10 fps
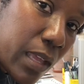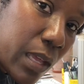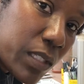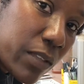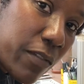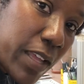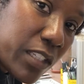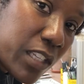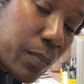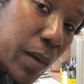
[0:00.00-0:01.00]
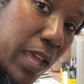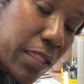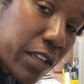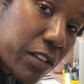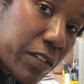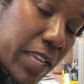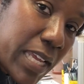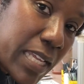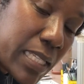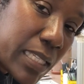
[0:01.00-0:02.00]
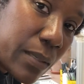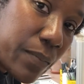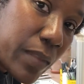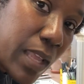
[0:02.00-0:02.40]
It's invented by the Koreans,